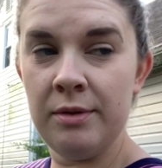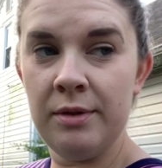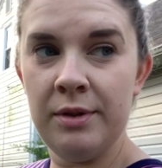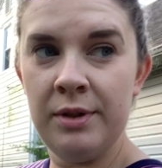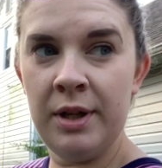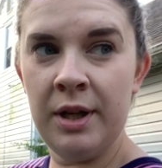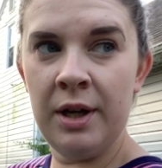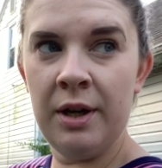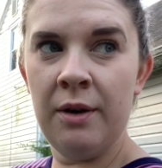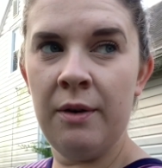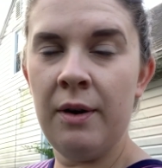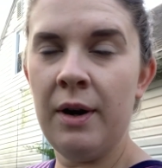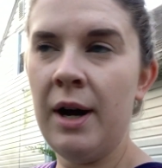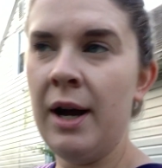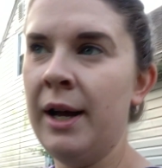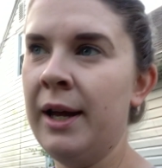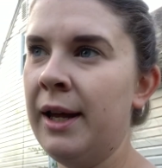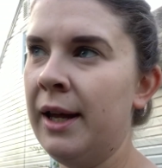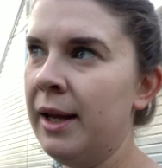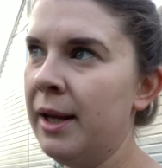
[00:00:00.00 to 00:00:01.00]
Now,
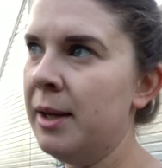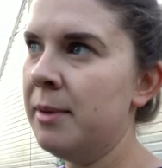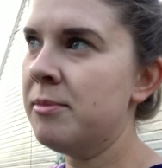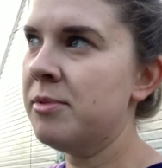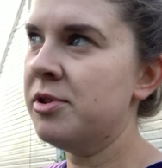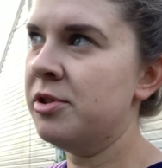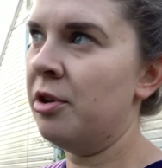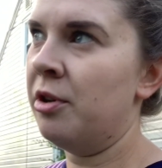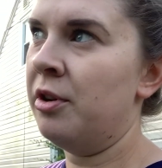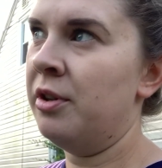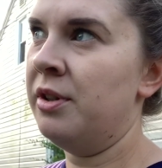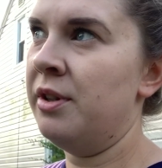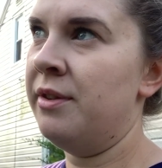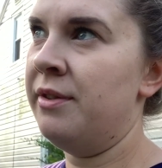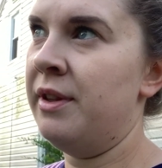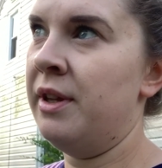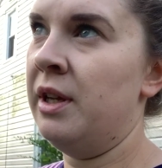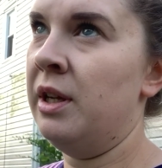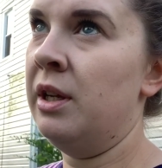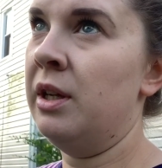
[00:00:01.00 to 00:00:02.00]
I am starting to
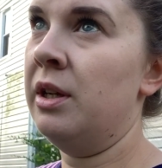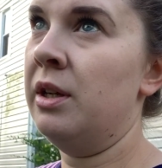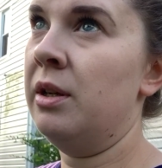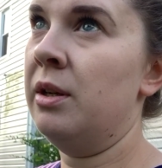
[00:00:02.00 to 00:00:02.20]
think